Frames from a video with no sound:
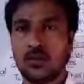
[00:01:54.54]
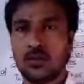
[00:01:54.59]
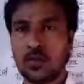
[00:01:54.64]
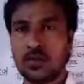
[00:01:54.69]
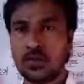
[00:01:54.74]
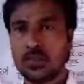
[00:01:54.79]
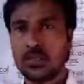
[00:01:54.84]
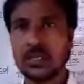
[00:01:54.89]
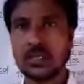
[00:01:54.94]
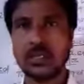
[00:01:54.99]

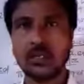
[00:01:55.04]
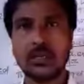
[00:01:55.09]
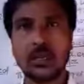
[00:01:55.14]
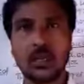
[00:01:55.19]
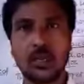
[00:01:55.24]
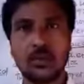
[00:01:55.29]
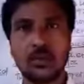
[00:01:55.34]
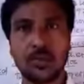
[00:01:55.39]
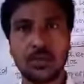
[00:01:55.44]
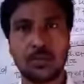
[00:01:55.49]
Once again
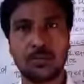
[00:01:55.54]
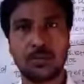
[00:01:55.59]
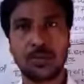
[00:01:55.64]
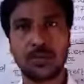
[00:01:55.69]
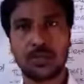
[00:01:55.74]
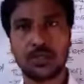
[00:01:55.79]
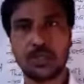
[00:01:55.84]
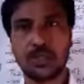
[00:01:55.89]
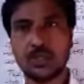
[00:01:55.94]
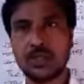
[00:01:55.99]
I am
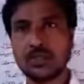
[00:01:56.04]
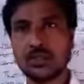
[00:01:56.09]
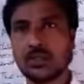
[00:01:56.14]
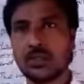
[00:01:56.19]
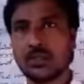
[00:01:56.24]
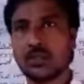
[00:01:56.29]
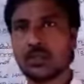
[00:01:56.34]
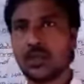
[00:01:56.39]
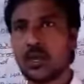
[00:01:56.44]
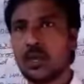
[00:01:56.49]
repeating,
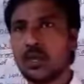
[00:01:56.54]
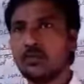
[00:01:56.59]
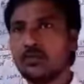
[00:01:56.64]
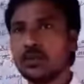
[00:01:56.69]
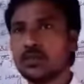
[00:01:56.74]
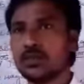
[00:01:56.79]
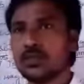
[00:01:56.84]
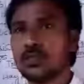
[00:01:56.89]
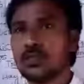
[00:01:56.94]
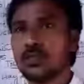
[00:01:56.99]
the
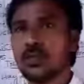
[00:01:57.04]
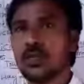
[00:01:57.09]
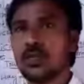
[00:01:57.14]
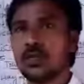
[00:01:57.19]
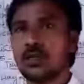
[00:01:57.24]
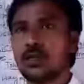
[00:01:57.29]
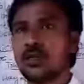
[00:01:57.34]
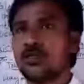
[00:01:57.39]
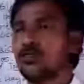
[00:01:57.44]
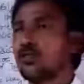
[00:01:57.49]
diversity
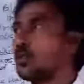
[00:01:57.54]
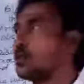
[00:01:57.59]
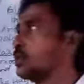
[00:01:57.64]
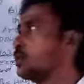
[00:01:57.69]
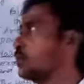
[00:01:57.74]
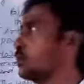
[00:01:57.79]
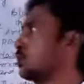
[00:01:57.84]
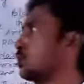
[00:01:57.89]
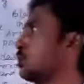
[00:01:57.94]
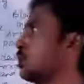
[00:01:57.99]

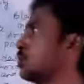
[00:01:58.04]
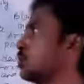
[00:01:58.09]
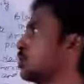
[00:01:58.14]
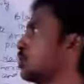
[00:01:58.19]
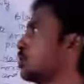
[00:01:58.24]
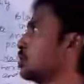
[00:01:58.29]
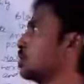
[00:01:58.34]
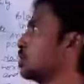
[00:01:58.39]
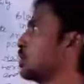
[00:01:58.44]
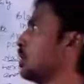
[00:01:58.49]
refers to
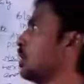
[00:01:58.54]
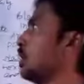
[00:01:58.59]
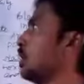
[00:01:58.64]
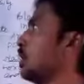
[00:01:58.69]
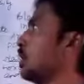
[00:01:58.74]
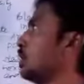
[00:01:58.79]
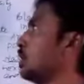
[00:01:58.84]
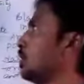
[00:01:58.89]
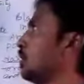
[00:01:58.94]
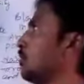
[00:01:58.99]

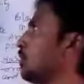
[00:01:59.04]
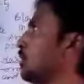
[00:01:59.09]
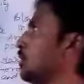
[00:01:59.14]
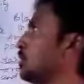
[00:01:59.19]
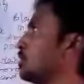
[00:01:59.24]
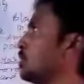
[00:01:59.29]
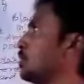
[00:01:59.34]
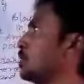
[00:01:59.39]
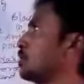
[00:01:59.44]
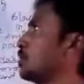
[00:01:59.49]
social
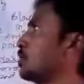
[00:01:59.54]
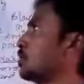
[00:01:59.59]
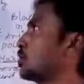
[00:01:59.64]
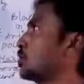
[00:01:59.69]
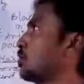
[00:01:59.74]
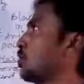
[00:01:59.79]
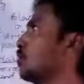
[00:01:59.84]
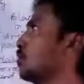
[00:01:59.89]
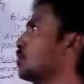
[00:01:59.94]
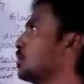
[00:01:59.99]
differences or
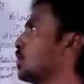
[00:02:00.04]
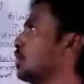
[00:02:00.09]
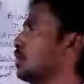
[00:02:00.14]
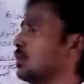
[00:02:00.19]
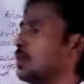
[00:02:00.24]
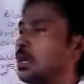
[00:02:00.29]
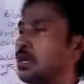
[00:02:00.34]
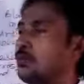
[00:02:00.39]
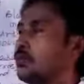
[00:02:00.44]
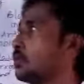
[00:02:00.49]
social
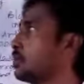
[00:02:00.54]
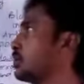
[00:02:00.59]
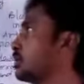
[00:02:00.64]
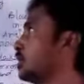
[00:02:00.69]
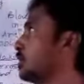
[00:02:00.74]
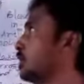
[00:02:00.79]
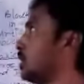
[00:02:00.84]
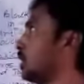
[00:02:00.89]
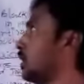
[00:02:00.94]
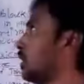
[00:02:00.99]

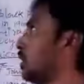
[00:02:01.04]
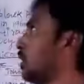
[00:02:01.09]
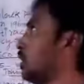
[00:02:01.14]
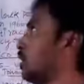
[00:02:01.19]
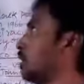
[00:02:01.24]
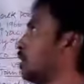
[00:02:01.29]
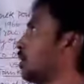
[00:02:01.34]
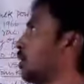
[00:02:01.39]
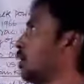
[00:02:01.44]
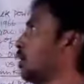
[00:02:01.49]
diversity,
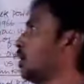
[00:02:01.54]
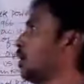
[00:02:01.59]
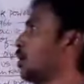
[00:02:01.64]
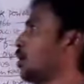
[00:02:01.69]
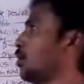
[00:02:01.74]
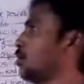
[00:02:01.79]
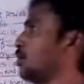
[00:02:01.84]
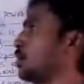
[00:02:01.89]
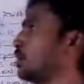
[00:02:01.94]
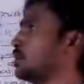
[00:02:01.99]

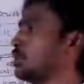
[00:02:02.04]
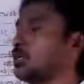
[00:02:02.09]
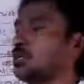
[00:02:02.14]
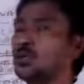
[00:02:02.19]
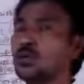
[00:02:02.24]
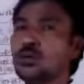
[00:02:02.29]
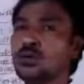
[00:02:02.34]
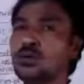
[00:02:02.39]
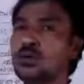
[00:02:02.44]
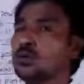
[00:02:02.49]
which
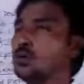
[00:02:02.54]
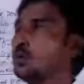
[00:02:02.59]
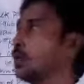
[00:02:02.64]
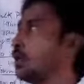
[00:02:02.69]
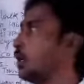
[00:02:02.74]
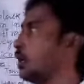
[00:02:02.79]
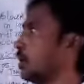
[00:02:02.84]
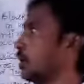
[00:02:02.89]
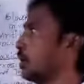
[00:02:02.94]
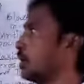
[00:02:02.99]
include
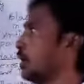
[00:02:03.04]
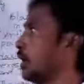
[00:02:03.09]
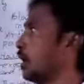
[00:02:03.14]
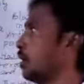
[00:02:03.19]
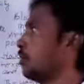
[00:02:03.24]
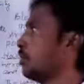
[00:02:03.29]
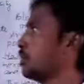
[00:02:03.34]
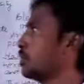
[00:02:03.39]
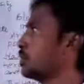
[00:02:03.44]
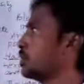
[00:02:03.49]

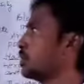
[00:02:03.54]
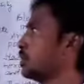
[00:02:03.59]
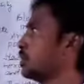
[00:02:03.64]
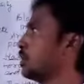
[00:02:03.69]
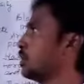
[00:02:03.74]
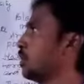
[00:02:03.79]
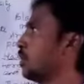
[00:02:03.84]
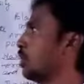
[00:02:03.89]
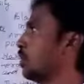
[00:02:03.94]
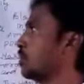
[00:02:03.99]

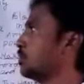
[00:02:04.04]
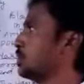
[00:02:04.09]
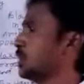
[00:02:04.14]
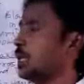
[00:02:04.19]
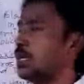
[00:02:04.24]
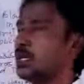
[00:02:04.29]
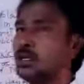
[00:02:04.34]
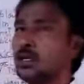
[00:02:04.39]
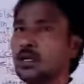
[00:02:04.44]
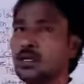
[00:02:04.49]
diversity of
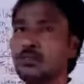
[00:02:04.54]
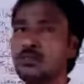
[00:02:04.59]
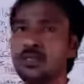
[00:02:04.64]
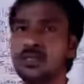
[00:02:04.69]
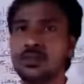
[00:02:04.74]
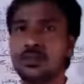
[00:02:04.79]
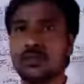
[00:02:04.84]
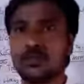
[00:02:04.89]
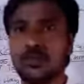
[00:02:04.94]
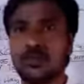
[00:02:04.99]
gender, means